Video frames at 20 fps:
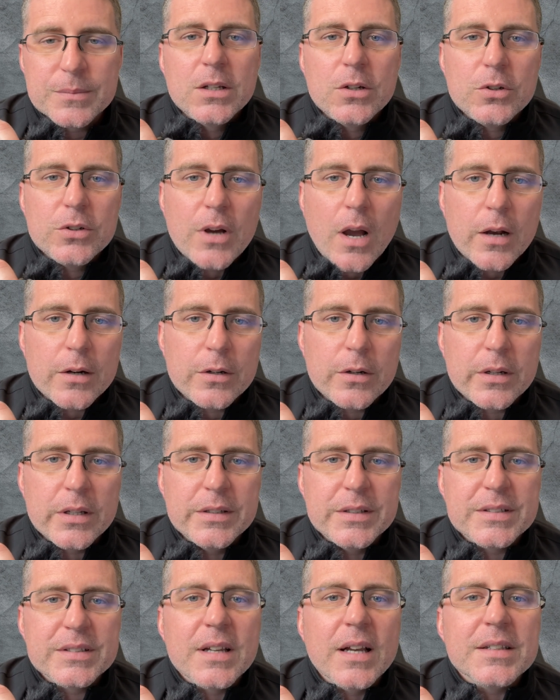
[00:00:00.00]
Your doctor can
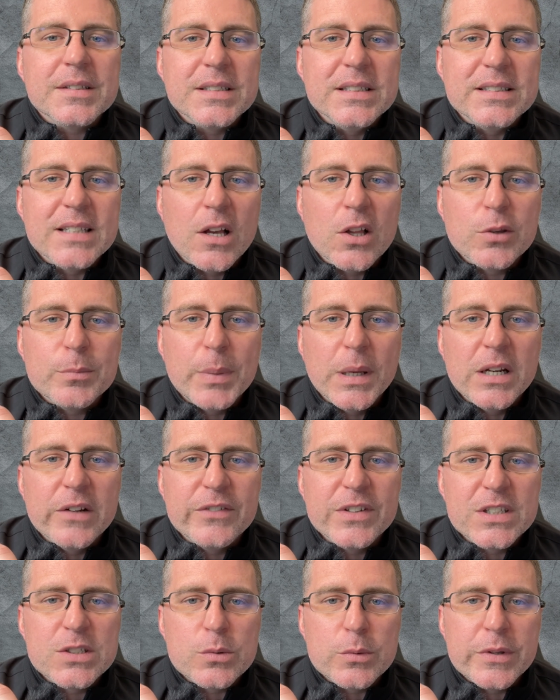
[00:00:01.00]
discuss these health
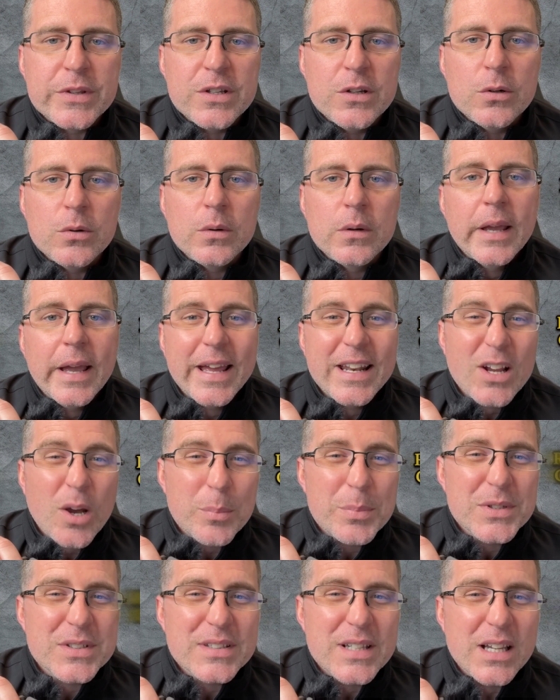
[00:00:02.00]
benefits with you and help
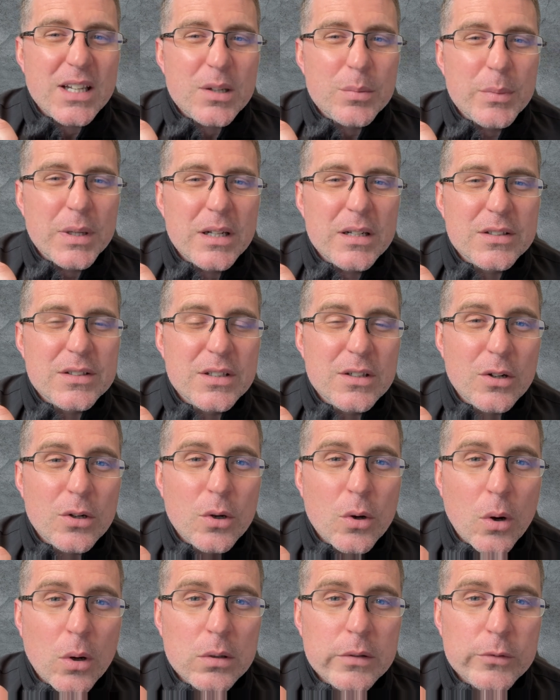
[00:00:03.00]
you stay committed to your
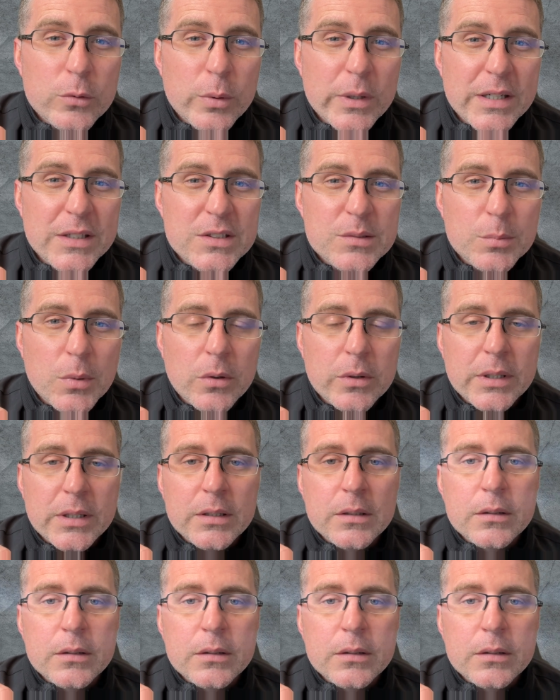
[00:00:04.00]
goal of quitting smoking.